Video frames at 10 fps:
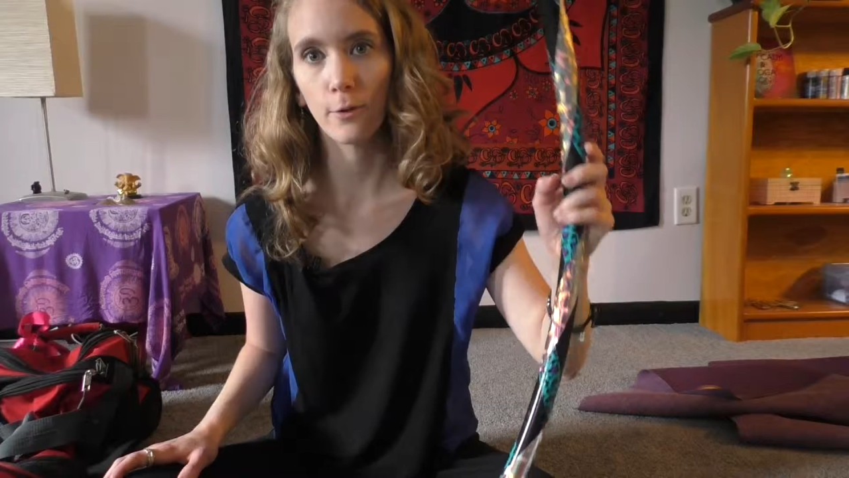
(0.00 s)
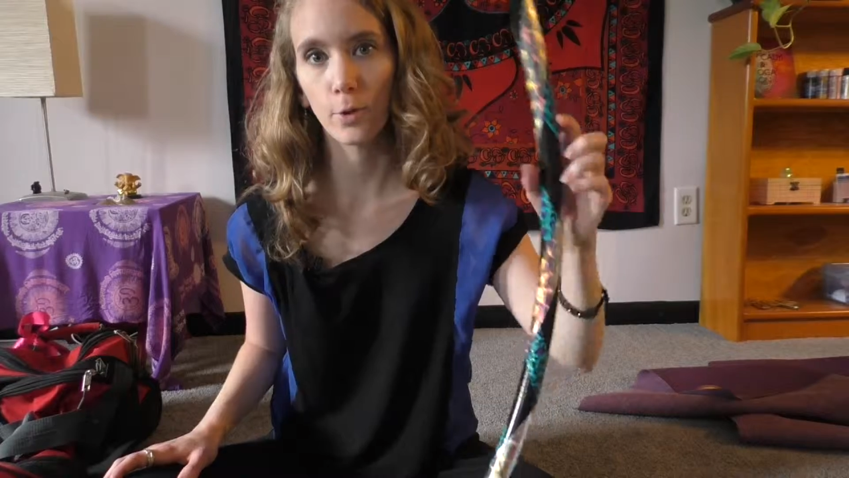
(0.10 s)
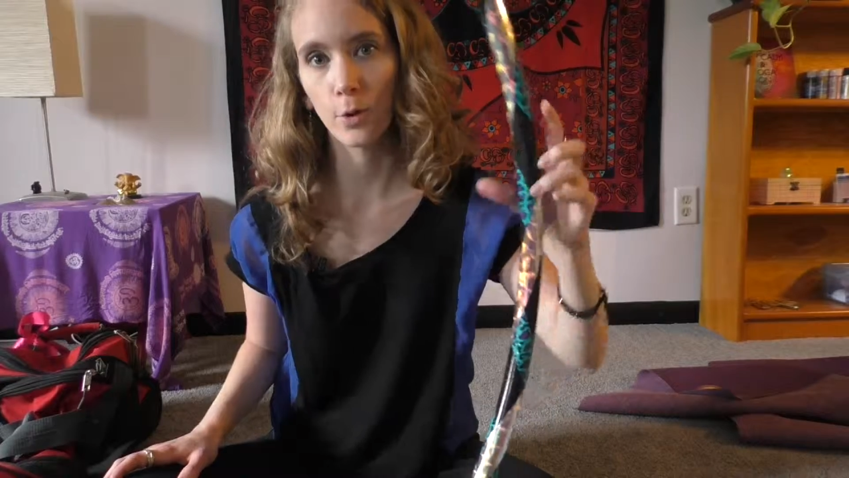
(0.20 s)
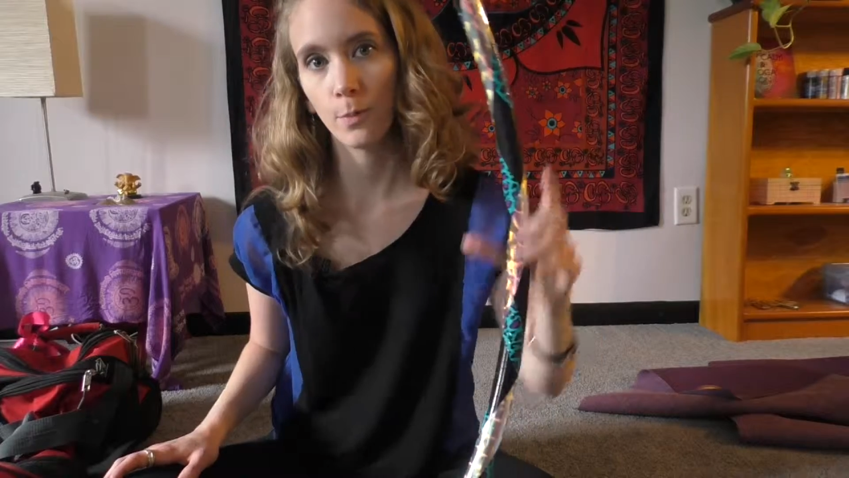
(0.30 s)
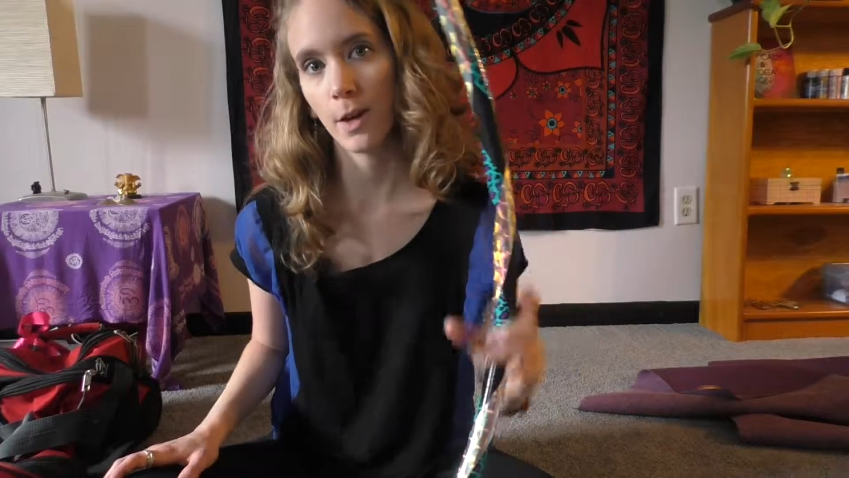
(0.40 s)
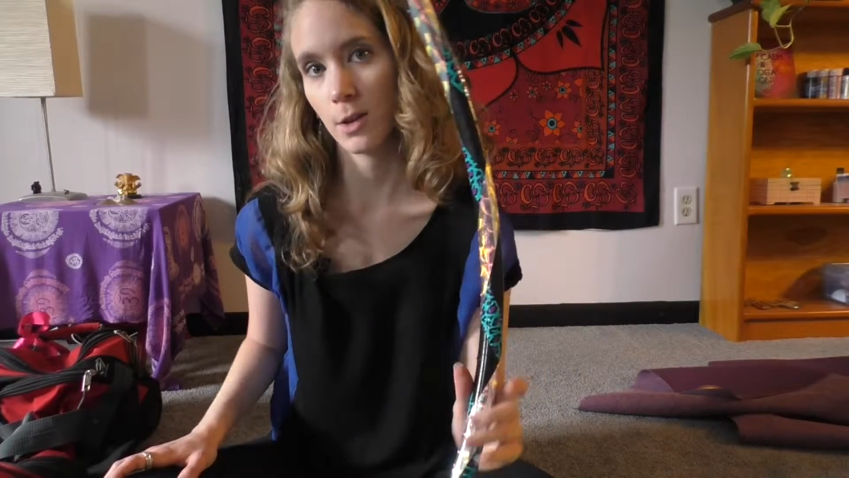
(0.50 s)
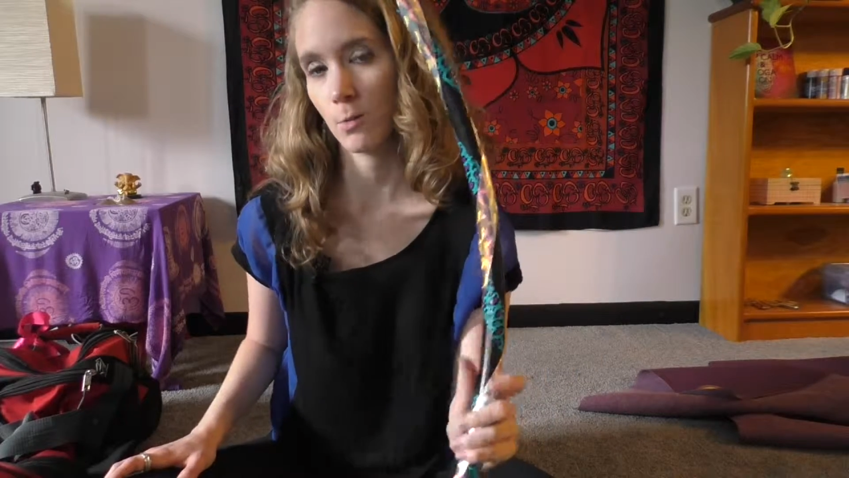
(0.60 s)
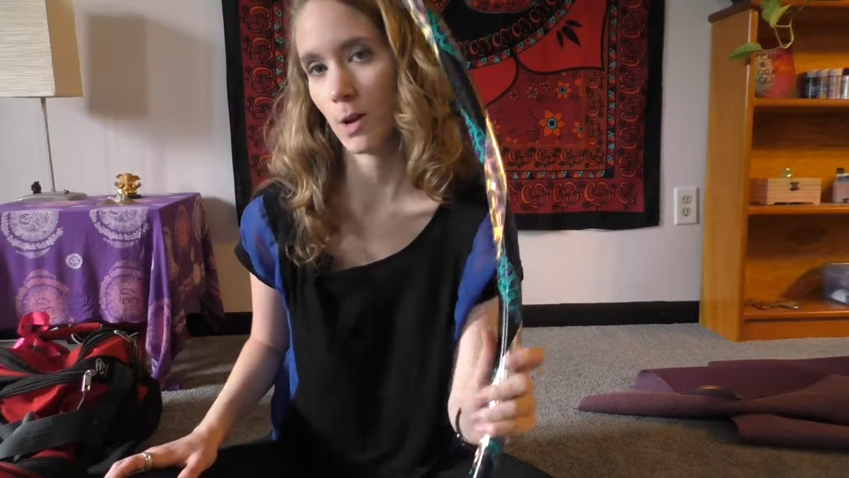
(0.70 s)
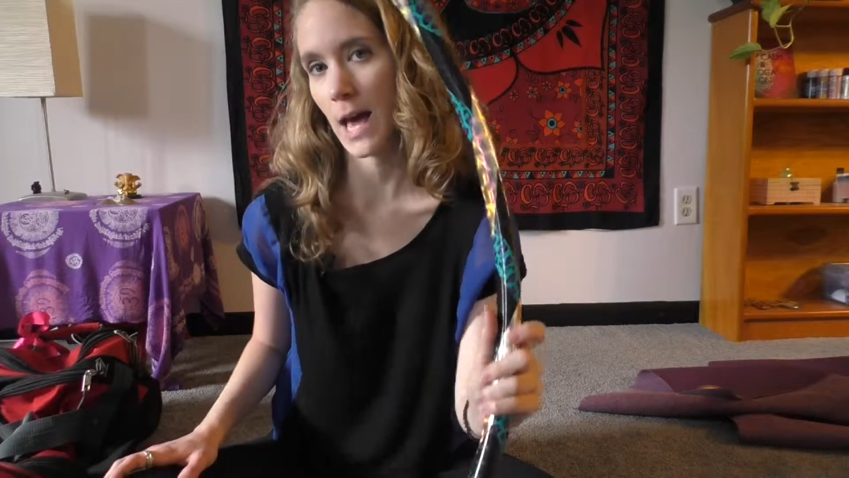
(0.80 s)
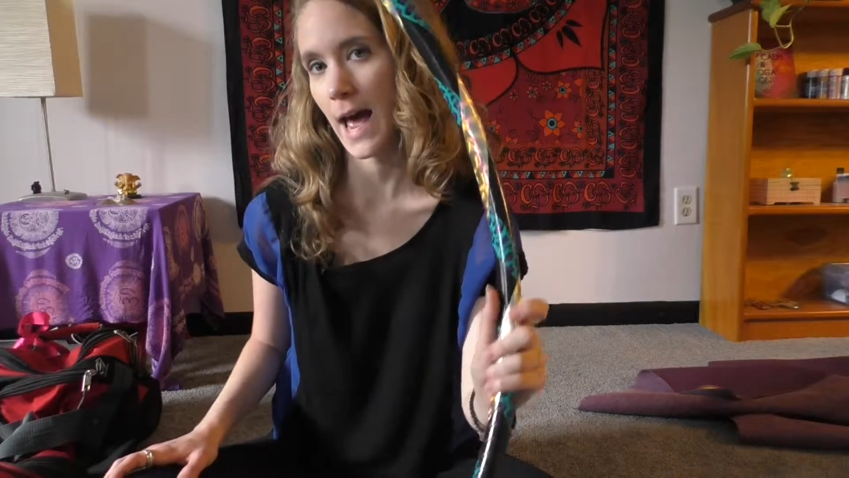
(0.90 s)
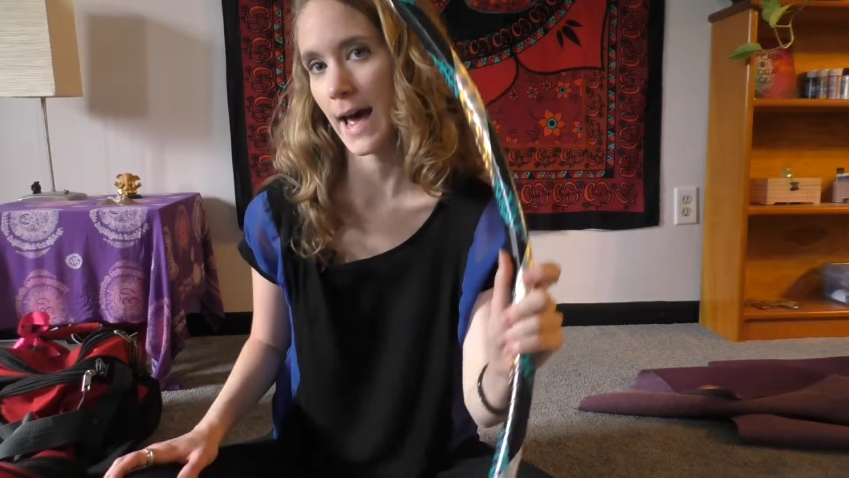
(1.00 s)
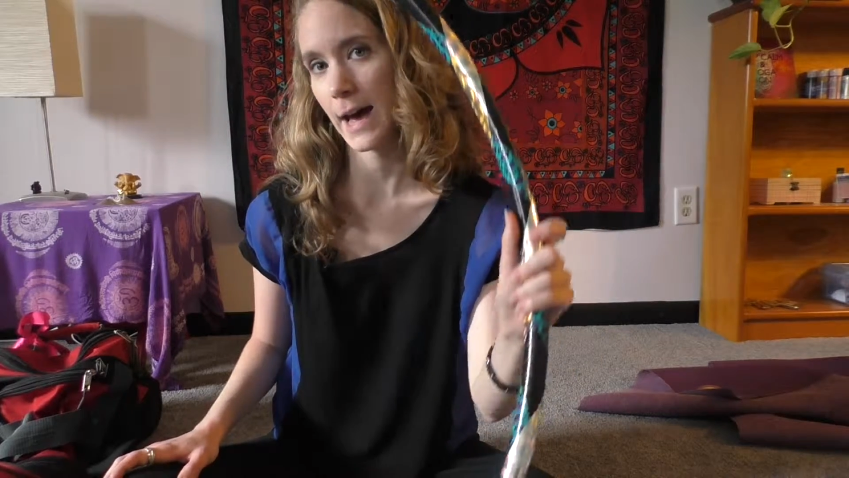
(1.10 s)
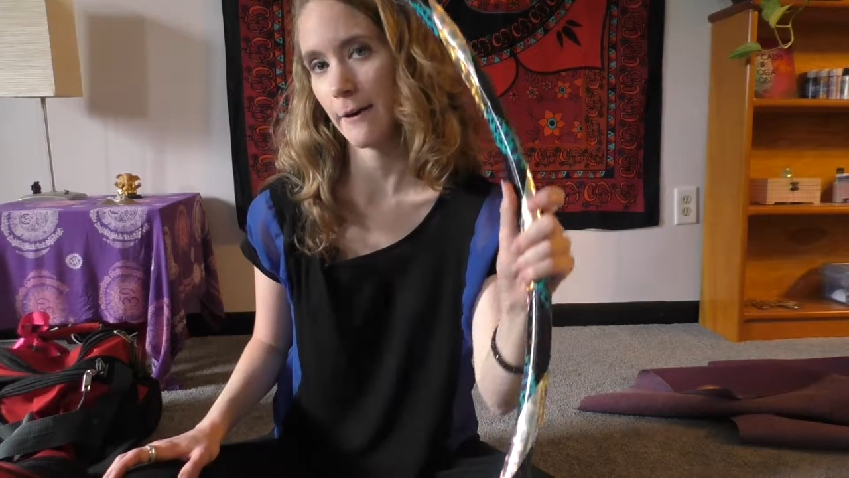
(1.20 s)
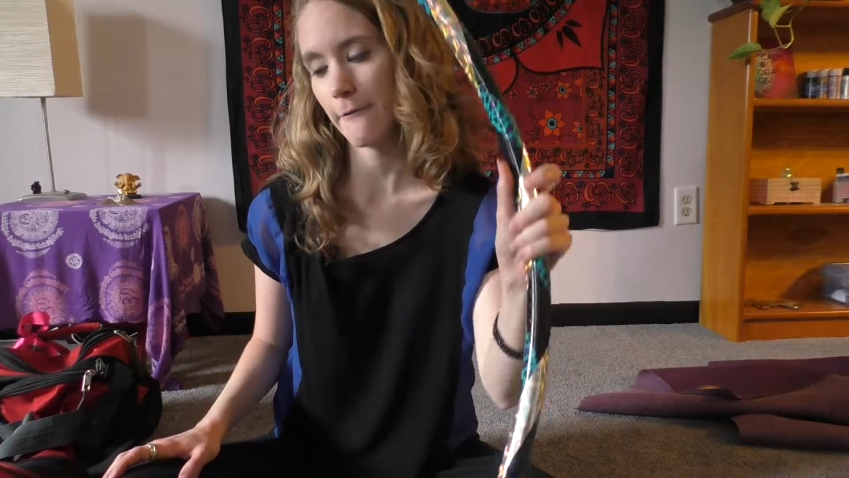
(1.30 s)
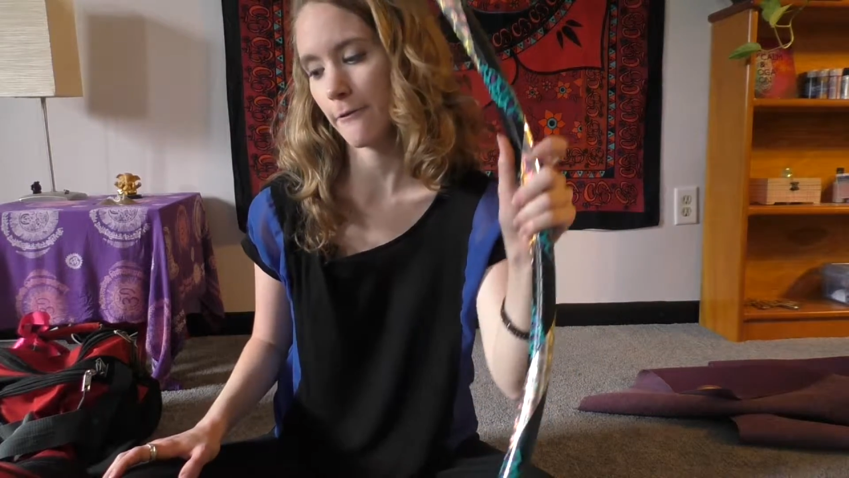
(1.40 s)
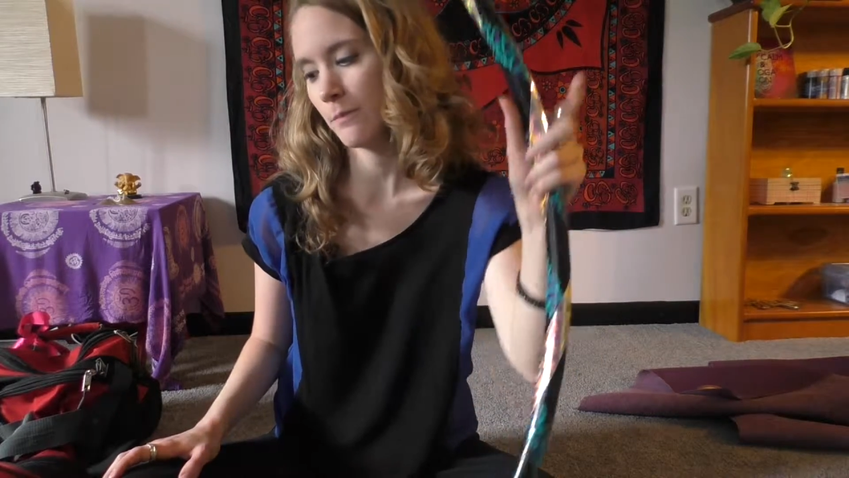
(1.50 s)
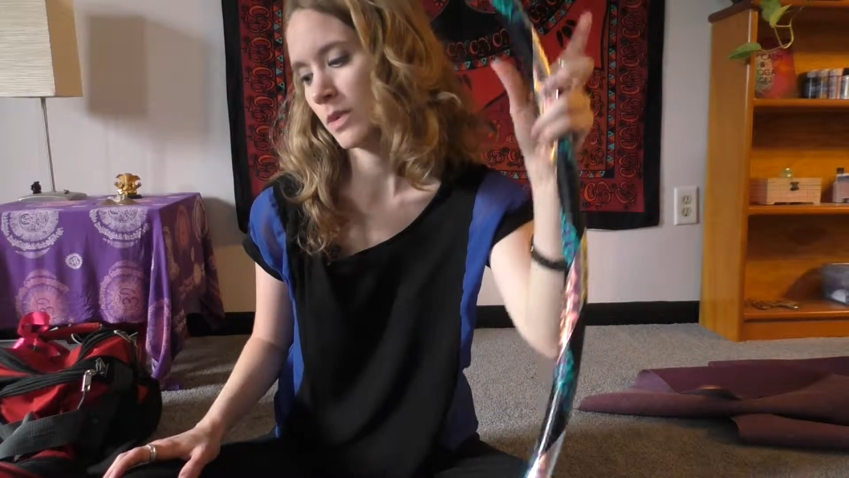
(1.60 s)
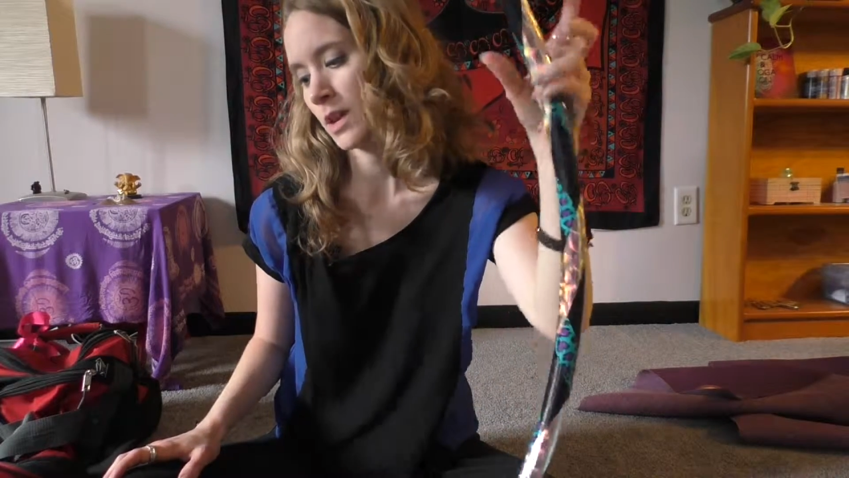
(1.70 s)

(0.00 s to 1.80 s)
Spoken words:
of hula hoop that you'd want to have,